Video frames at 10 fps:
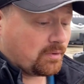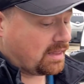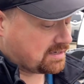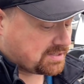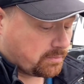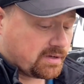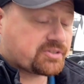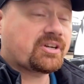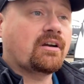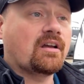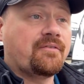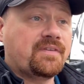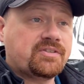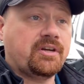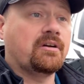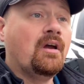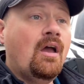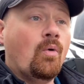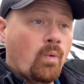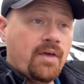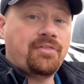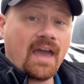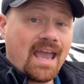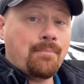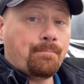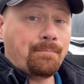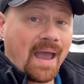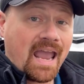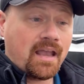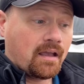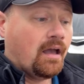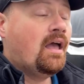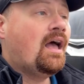Like I said, we are starting off this year with a bang.